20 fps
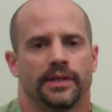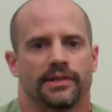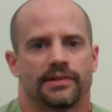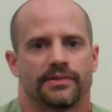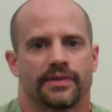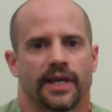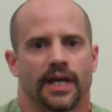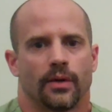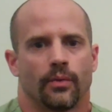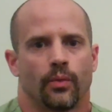is
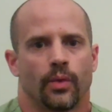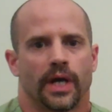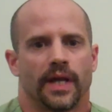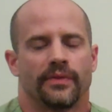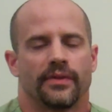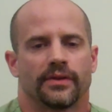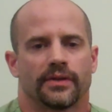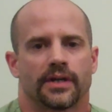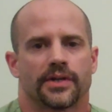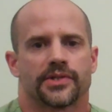that when
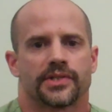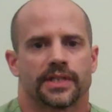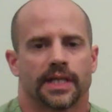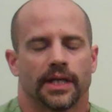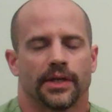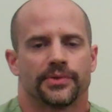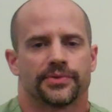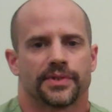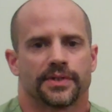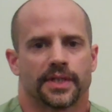there are
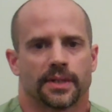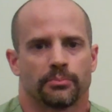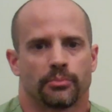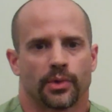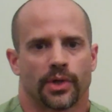cells in the